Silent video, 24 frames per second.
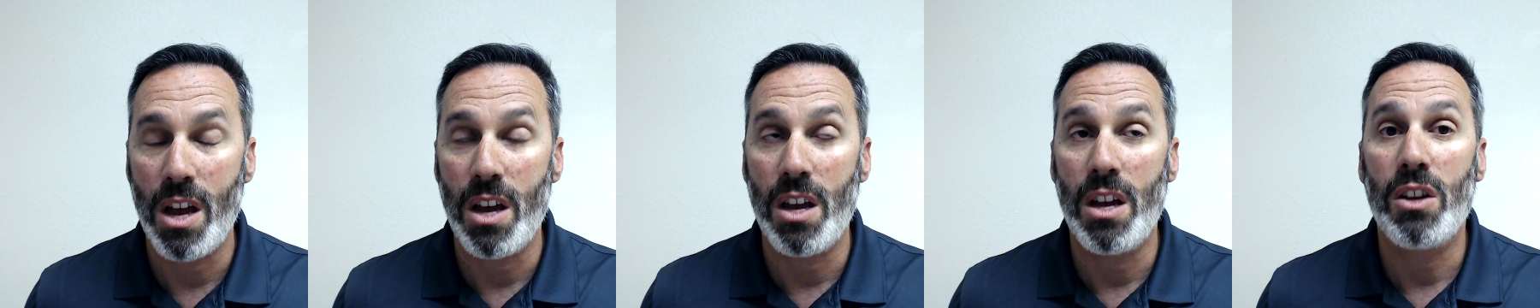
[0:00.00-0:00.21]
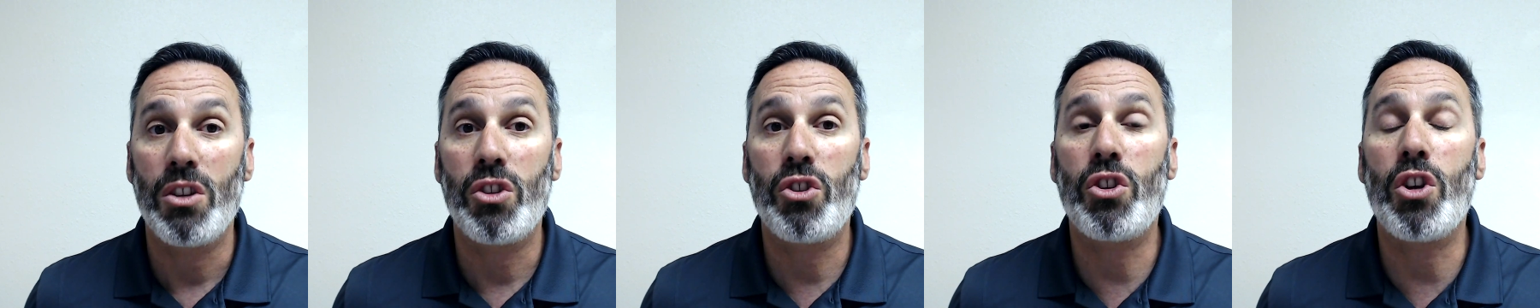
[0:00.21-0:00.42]

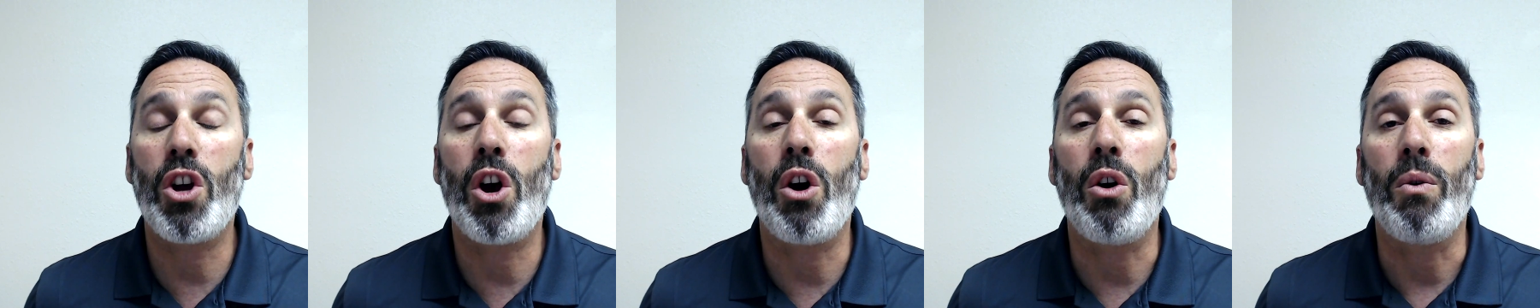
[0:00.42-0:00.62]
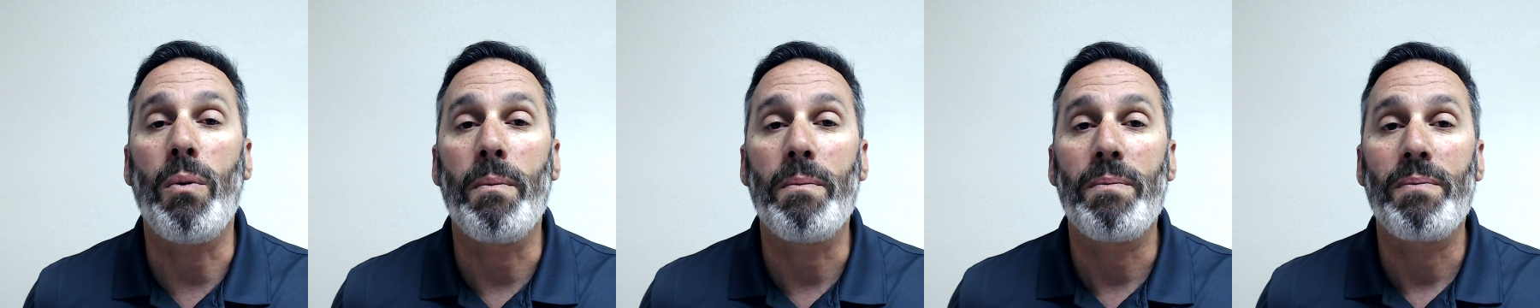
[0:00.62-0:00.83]

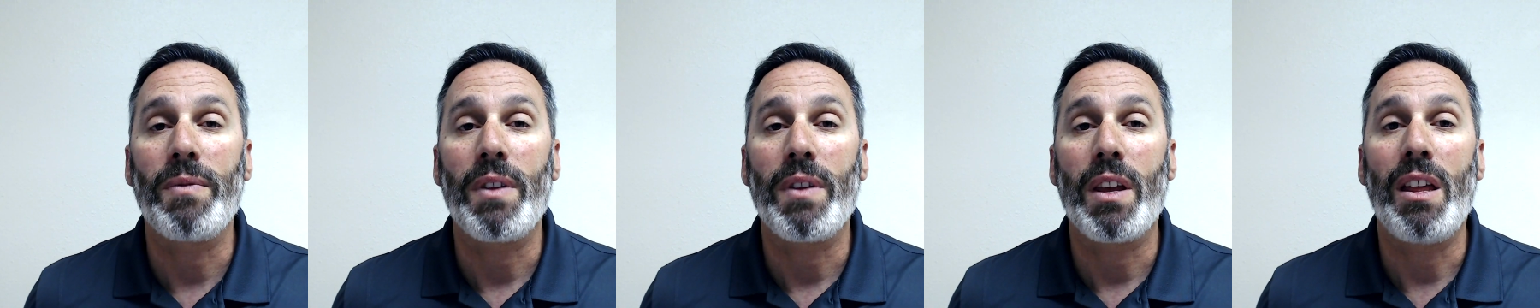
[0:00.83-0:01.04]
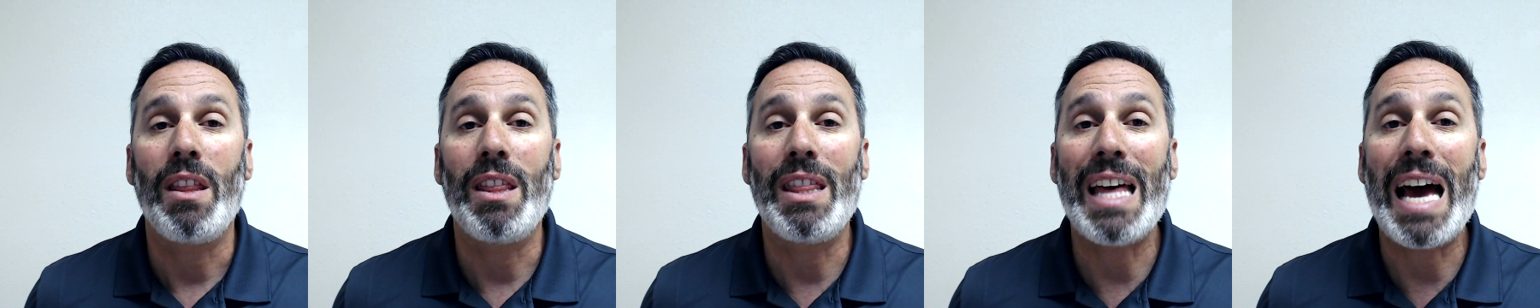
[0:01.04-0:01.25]
So
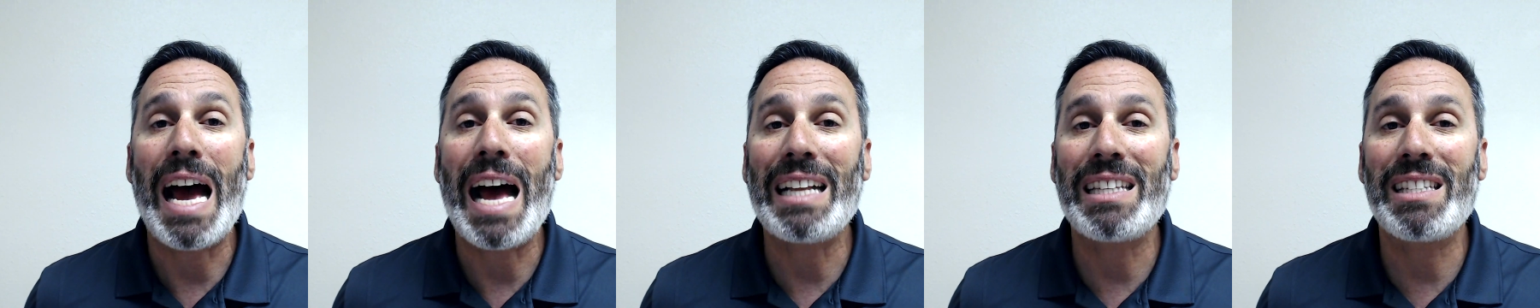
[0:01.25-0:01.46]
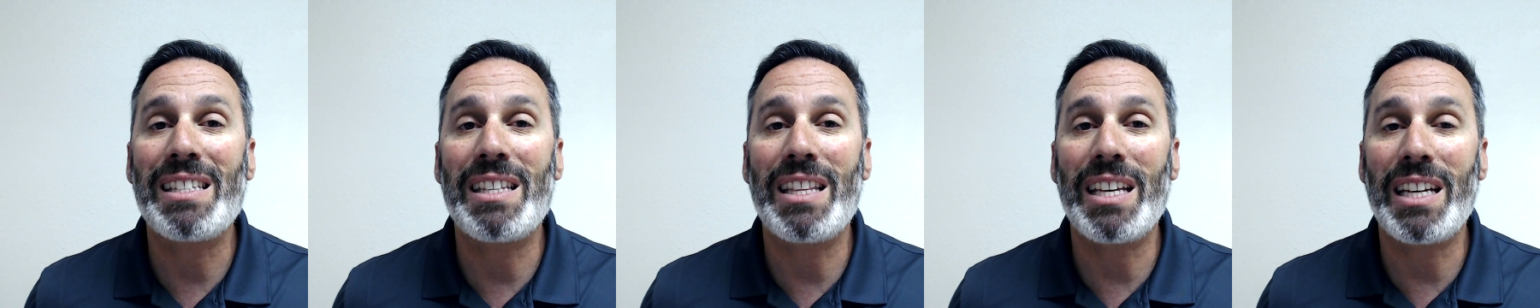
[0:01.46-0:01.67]

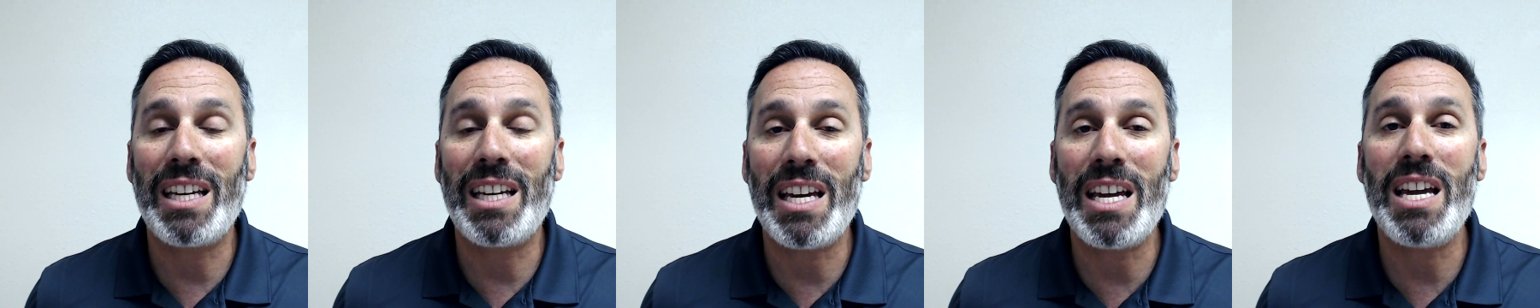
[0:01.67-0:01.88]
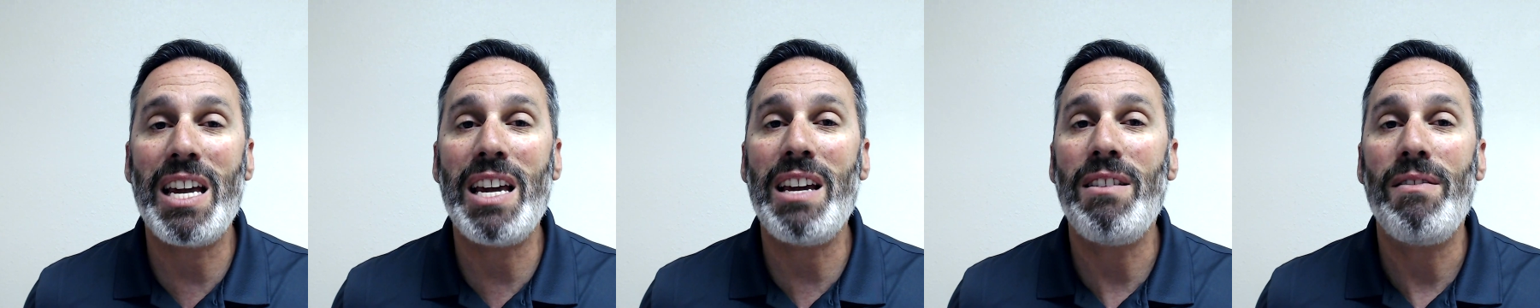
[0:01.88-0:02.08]
that's the
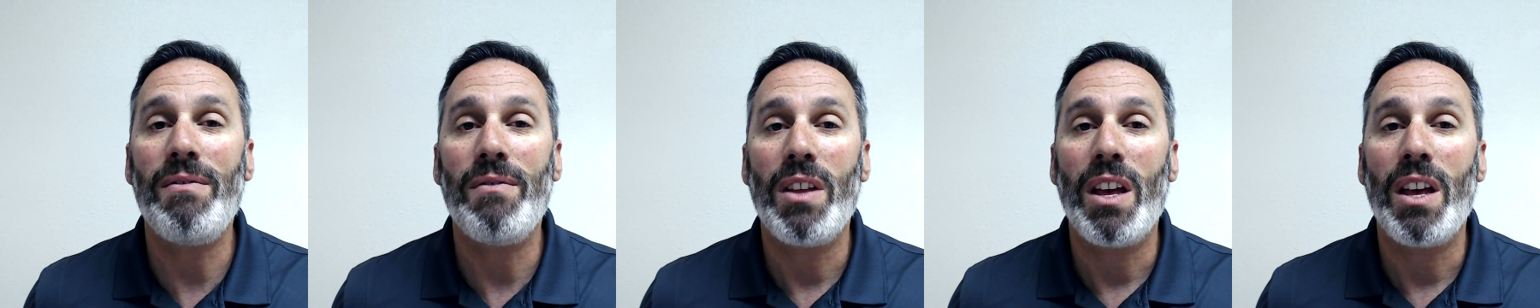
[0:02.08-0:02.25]
key.